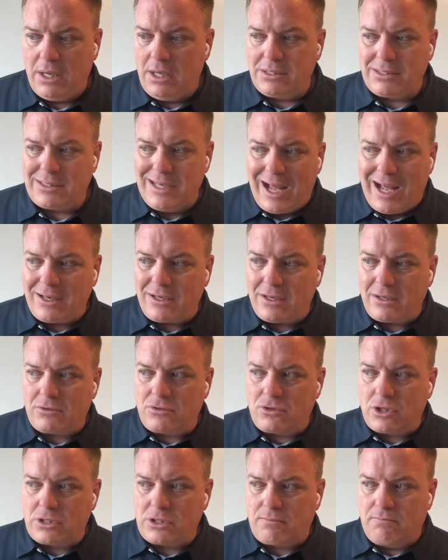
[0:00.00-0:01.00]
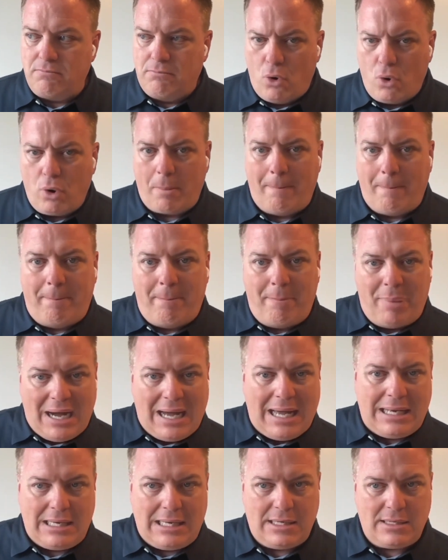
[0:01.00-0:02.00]
It's not just more
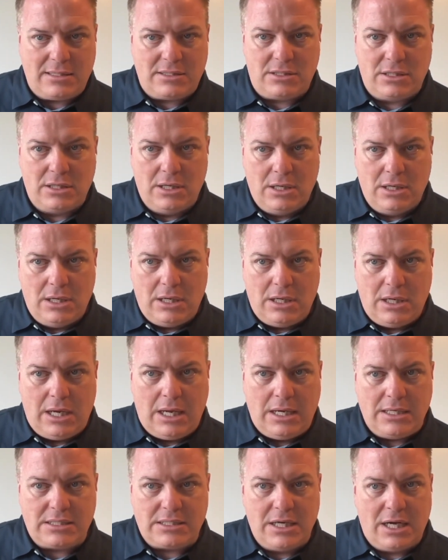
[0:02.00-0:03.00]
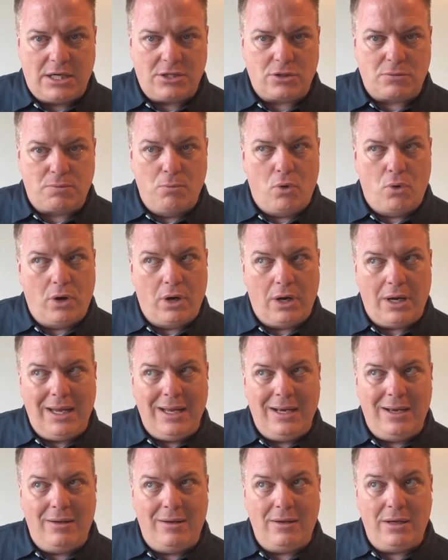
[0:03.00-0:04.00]
bodies, and it's not just more
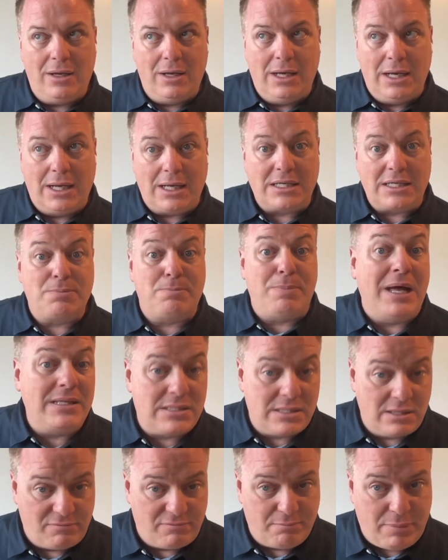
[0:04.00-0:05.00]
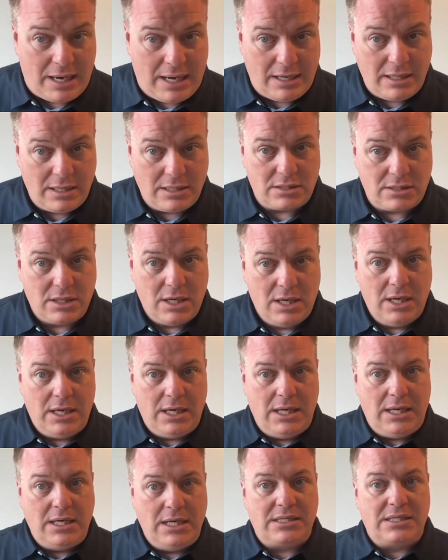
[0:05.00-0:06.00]
inexpensive bodies.
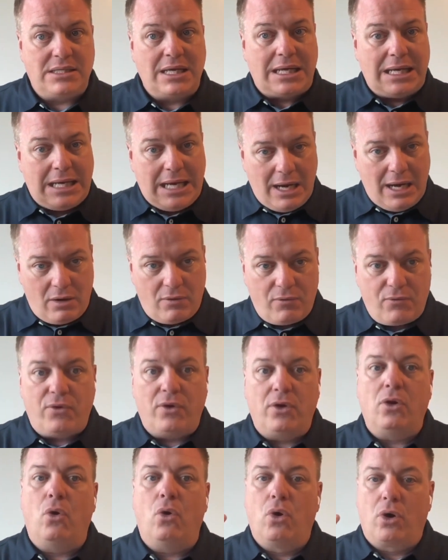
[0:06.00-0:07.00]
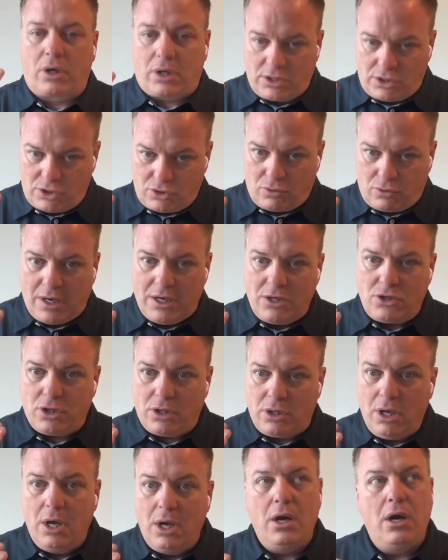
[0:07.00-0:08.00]
It is the careful
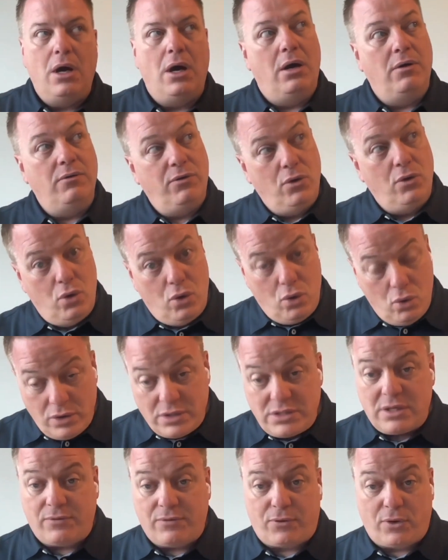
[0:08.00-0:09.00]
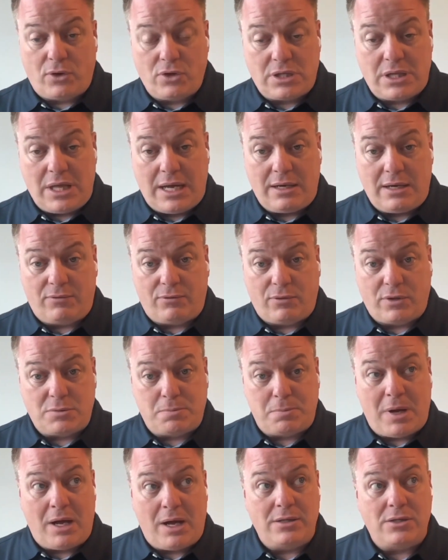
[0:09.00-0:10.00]
orchestration of who is the first line of
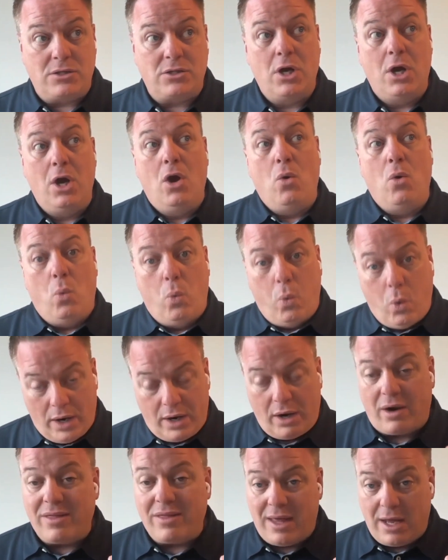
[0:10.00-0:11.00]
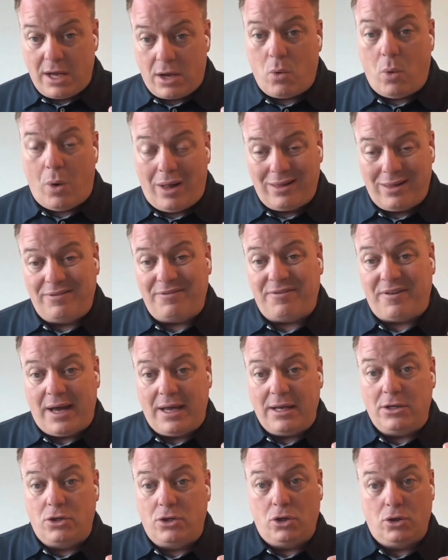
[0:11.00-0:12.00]
response, what are they
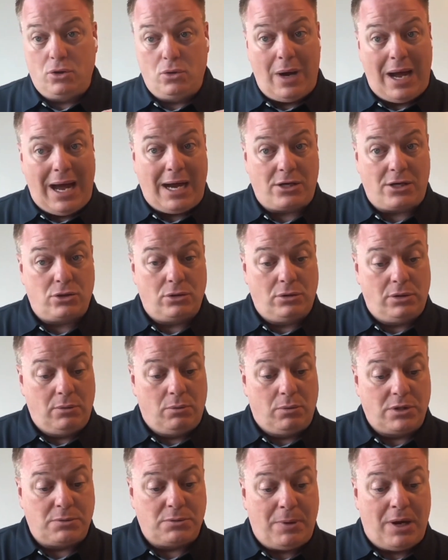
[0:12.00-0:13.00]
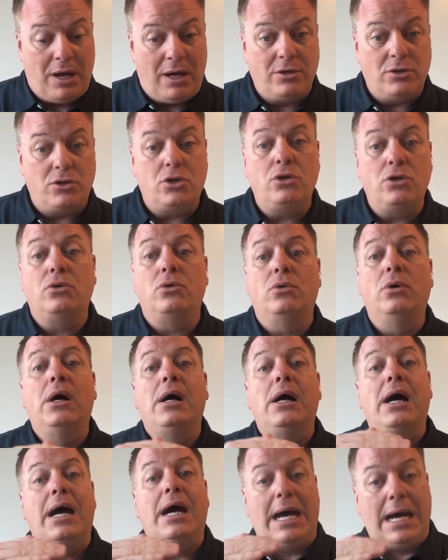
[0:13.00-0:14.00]
qualified to actually respond to,
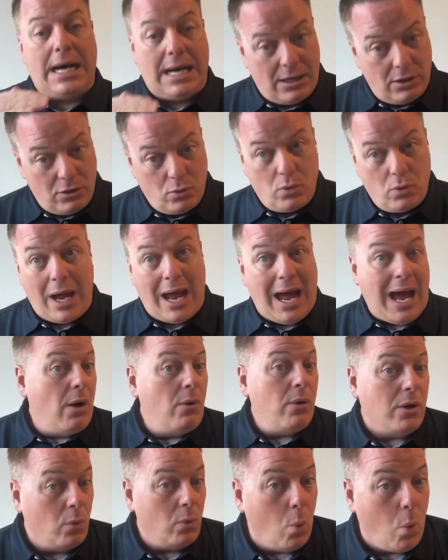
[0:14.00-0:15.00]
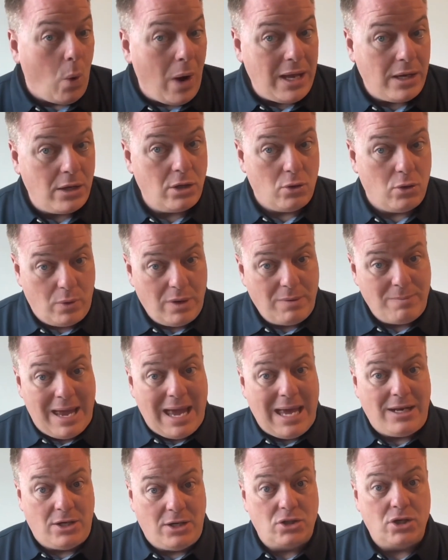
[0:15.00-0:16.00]
how and when do we
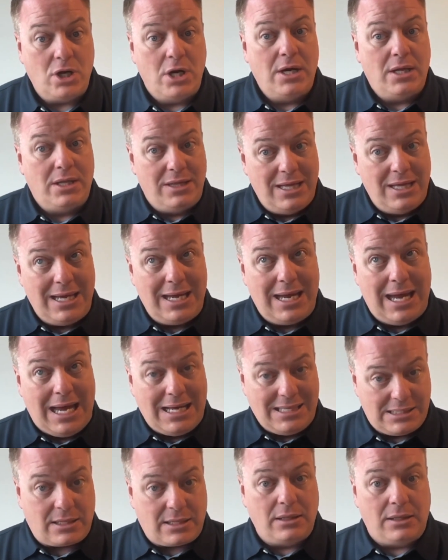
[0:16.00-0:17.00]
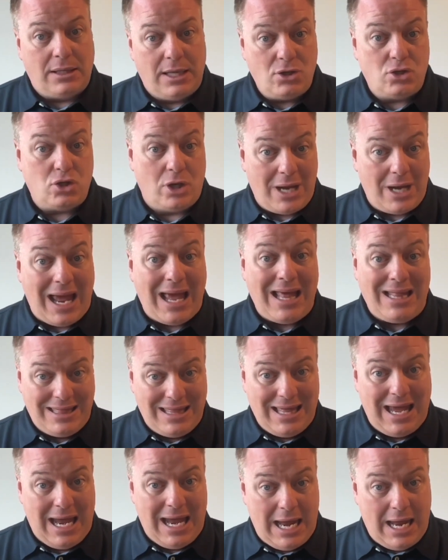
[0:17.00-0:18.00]
manage the escalation and
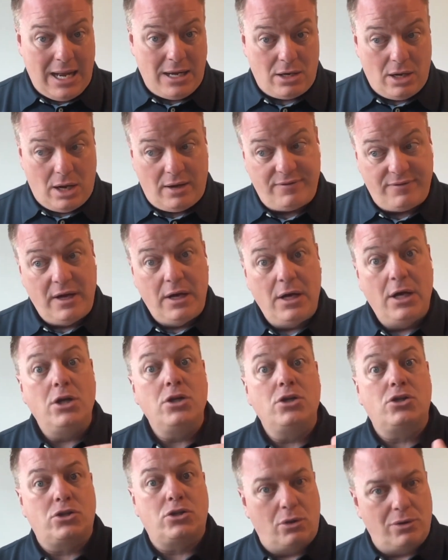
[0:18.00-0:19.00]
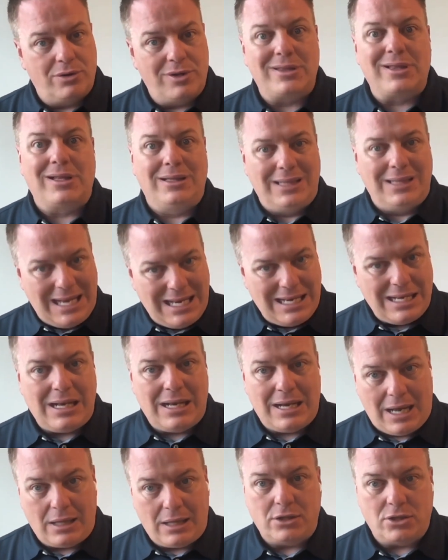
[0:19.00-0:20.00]
the handoff so that the latent
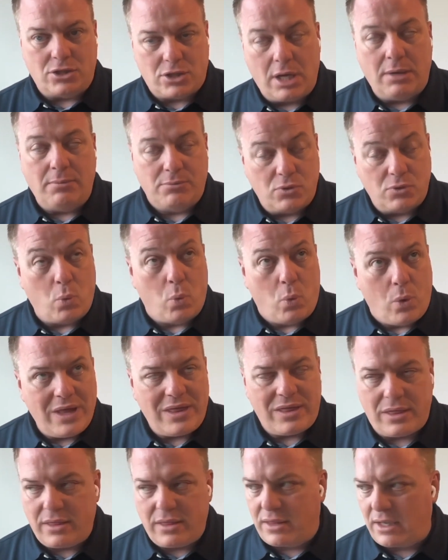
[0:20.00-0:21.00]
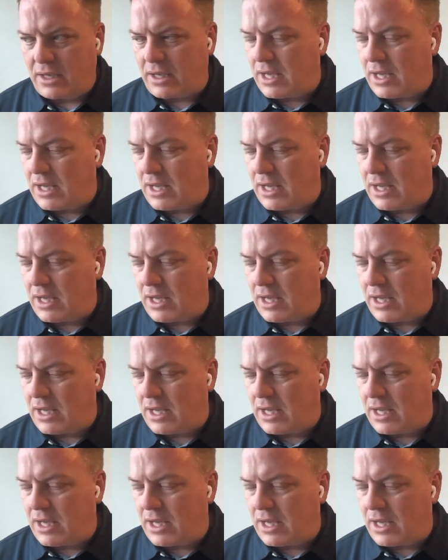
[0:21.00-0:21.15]
knowledge comes with the